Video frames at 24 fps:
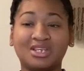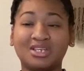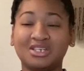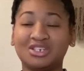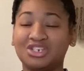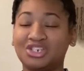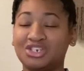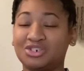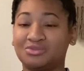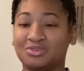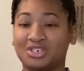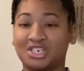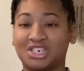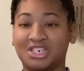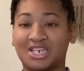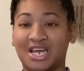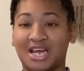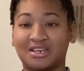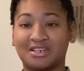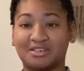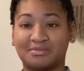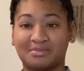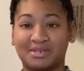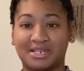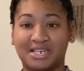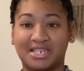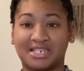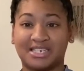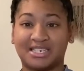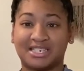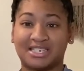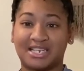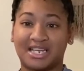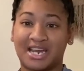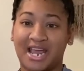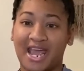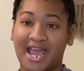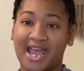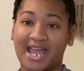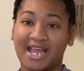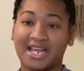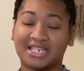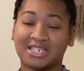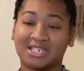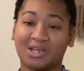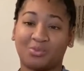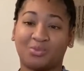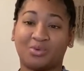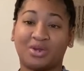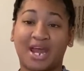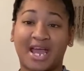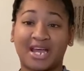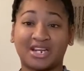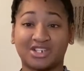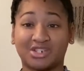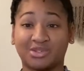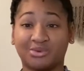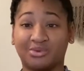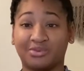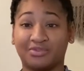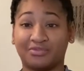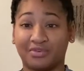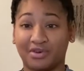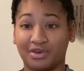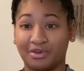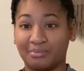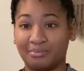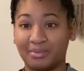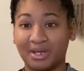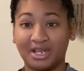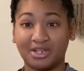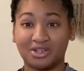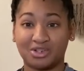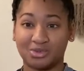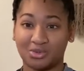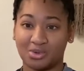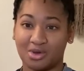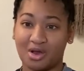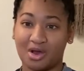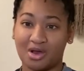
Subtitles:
She reached out to me and said, hey, someone actually referred me to her,